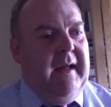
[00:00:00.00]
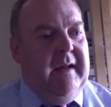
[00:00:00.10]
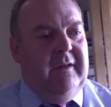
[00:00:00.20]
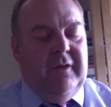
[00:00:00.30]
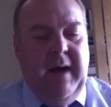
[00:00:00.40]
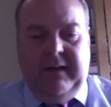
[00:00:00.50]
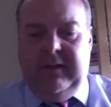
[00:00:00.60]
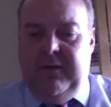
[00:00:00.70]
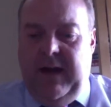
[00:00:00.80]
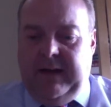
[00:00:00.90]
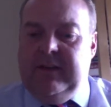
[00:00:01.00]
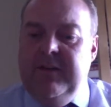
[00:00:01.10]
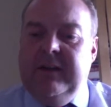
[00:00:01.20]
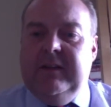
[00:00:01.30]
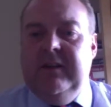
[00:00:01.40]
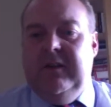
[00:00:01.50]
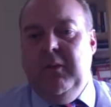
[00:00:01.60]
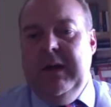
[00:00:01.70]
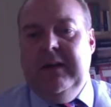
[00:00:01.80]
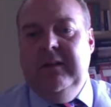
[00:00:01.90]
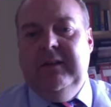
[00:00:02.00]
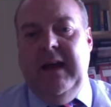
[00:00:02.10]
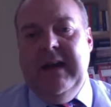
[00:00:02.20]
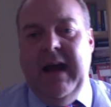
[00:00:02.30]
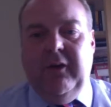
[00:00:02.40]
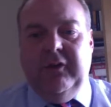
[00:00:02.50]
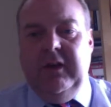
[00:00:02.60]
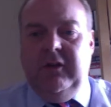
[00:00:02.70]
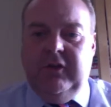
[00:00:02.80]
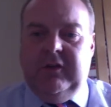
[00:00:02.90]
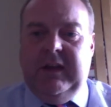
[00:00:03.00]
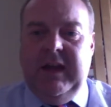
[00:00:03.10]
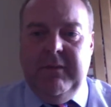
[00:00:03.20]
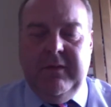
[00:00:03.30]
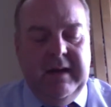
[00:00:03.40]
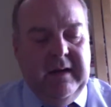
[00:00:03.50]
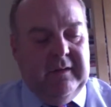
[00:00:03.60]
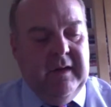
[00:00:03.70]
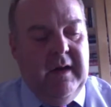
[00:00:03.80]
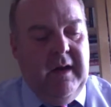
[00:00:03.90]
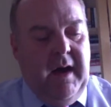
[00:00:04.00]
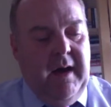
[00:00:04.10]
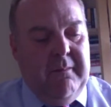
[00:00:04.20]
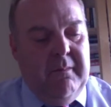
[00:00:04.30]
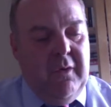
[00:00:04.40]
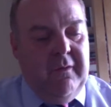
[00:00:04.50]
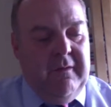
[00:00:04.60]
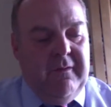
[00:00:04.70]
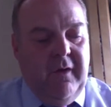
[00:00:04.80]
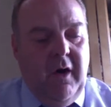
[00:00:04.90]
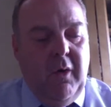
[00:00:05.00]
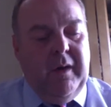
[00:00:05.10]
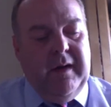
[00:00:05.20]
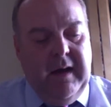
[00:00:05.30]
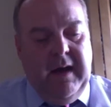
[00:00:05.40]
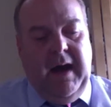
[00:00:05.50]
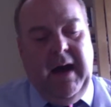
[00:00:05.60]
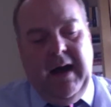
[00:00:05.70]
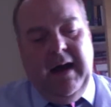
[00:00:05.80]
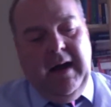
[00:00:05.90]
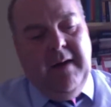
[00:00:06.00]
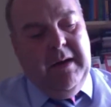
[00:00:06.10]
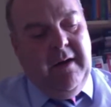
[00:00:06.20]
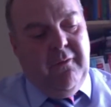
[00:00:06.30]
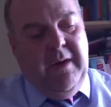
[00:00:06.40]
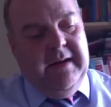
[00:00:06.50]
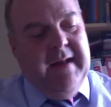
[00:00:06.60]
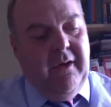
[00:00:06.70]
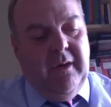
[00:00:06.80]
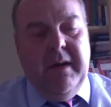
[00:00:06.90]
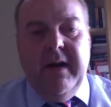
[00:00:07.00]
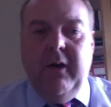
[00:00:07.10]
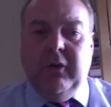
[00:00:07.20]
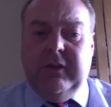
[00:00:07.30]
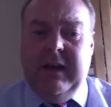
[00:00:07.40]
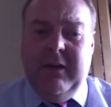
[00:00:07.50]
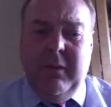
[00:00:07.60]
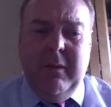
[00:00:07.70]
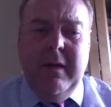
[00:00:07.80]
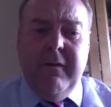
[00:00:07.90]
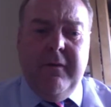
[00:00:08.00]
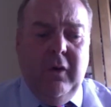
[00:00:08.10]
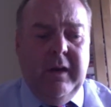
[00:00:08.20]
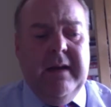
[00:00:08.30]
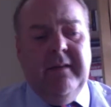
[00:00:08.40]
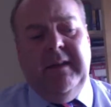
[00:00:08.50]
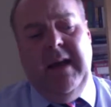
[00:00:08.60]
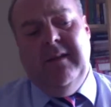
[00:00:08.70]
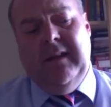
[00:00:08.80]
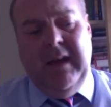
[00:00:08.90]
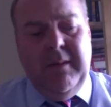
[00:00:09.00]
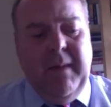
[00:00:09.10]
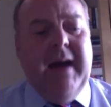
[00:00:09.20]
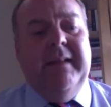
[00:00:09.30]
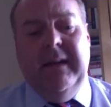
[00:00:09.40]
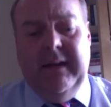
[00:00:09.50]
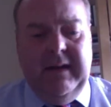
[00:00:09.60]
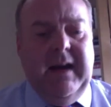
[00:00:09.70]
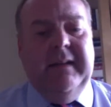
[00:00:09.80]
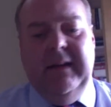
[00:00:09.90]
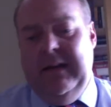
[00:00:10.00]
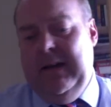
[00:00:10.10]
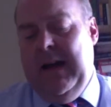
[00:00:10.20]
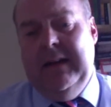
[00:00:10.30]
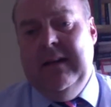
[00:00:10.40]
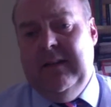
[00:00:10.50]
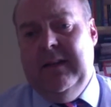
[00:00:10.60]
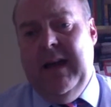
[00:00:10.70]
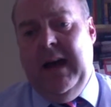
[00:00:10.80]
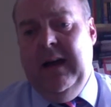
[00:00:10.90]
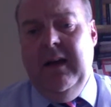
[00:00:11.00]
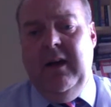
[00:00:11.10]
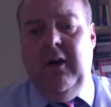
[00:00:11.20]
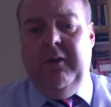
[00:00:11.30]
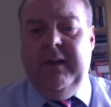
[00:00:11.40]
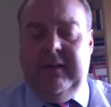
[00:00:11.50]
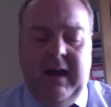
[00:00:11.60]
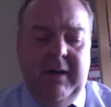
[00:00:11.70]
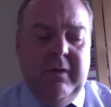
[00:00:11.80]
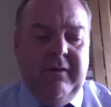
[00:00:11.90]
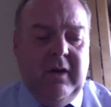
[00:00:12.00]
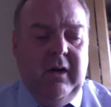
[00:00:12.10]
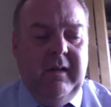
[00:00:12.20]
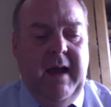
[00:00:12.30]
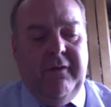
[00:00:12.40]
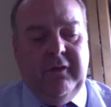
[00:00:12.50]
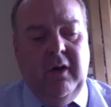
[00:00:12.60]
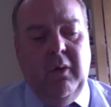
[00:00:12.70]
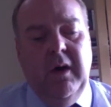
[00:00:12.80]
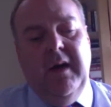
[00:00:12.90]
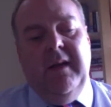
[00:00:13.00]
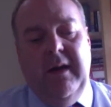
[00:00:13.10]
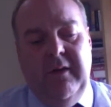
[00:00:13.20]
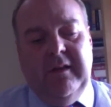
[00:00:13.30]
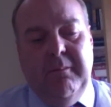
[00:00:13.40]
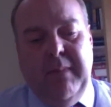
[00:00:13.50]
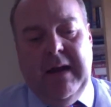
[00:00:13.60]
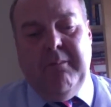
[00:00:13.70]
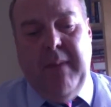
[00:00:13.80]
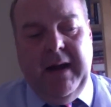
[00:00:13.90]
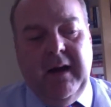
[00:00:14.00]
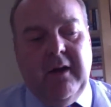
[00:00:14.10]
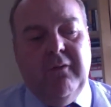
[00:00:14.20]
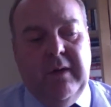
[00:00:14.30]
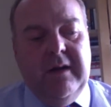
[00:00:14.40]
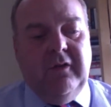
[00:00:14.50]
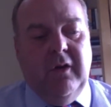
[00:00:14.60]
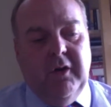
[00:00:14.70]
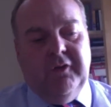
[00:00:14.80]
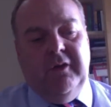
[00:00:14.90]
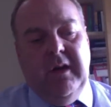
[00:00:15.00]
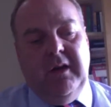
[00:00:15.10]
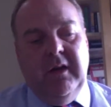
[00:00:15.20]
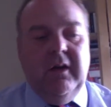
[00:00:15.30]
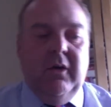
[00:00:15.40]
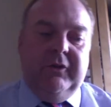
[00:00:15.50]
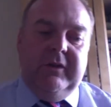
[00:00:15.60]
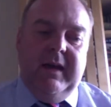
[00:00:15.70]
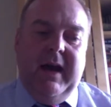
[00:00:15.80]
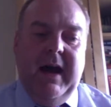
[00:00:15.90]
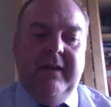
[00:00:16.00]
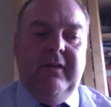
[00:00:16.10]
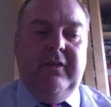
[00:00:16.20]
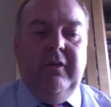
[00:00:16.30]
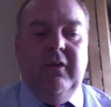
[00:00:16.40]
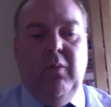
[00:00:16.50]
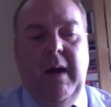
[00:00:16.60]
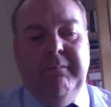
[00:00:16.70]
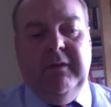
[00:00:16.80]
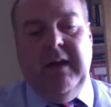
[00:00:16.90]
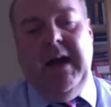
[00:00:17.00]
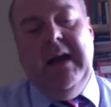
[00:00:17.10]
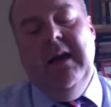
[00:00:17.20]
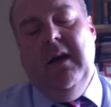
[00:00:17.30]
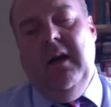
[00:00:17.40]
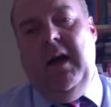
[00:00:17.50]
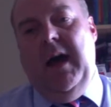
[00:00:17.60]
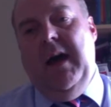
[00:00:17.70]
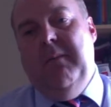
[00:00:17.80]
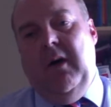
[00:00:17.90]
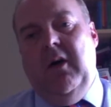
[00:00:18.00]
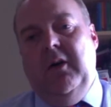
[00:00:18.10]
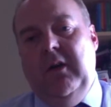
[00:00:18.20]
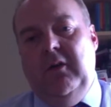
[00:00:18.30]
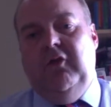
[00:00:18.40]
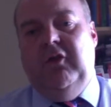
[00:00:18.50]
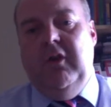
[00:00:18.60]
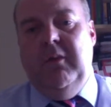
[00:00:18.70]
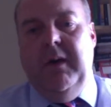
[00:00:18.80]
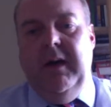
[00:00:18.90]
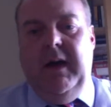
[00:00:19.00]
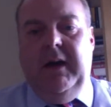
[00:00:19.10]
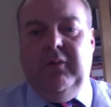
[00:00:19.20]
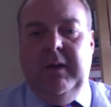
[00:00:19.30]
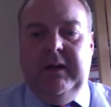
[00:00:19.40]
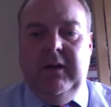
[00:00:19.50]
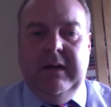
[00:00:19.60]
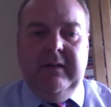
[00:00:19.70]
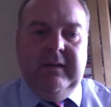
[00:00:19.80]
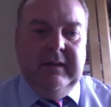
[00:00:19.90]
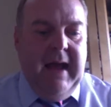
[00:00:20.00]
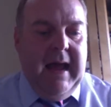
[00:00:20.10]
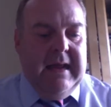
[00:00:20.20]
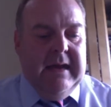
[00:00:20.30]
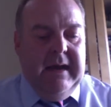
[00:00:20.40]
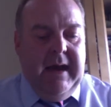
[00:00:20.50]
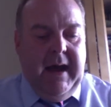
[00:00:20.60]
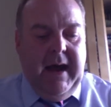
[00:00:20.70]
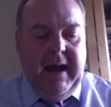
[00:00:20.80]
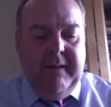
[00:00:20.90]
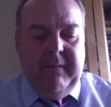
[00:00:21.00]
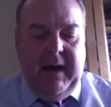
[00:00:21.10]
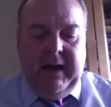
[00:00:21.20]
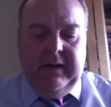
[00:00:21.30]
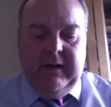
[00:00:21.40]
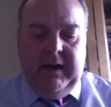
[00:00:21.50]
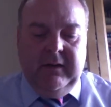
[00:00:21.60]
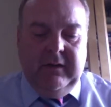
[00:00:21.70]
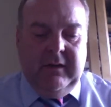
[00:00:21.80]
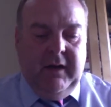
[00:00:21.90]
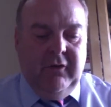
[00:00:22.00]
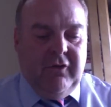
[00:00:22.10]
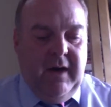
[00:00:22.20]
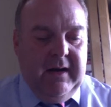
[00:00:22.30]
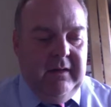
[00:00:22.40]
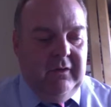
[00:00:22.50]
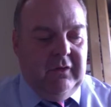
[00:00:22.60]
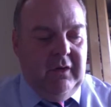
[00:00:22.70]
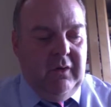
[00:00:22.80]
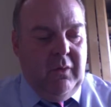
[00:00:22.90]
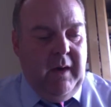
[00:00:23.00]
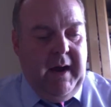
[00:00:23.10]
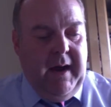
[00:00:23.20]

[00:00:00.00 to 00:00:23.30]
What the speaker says: interactive activities that we can send out to you just to keep things moving forward. I mean, I've written down on my notes here, we fully intend to keep adding and adding and adding to that over the time we've got left. So there is a big bank of resource that you can go to either through the website or YouTube, as we're doing today. And trying to